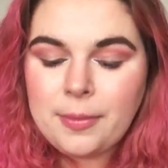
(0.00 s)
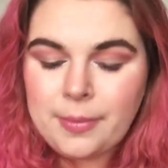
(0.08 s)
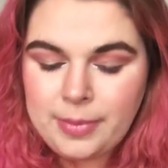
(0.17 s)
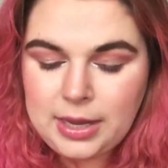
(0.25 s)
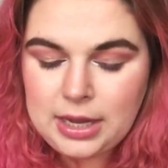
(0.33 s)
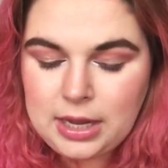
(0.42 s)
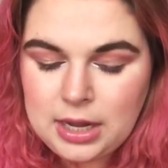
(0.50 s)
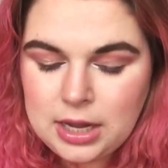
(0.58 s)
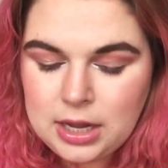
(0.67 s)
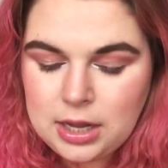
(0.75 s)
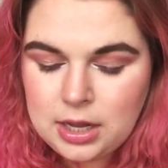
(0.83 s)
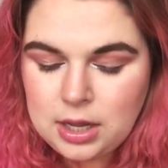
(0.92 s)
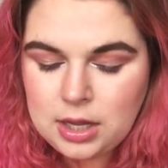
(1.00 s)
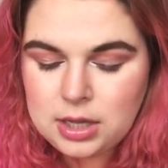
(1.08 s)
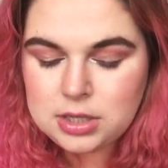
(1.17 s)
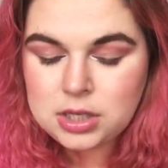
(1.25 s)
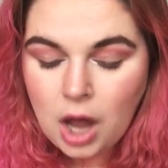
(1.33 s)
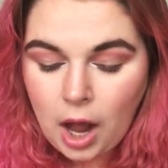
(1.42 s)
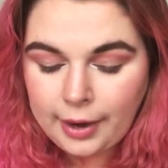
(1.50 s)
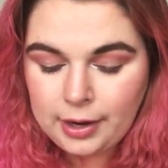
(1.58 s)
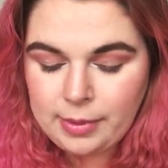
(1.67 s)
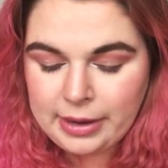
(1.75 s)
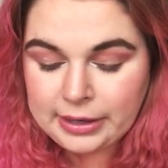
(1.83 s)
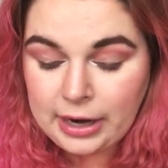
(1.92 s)
me
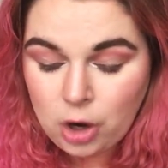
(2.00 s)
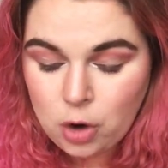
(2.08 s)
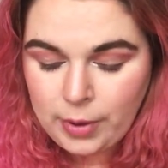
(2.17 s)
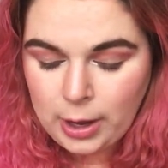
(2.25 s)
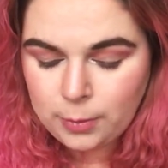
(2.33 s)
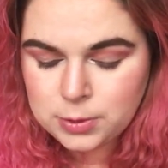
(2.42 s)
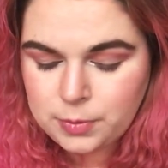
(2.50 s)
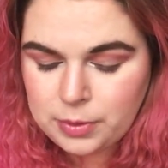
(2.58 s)
talking about it I hope helps.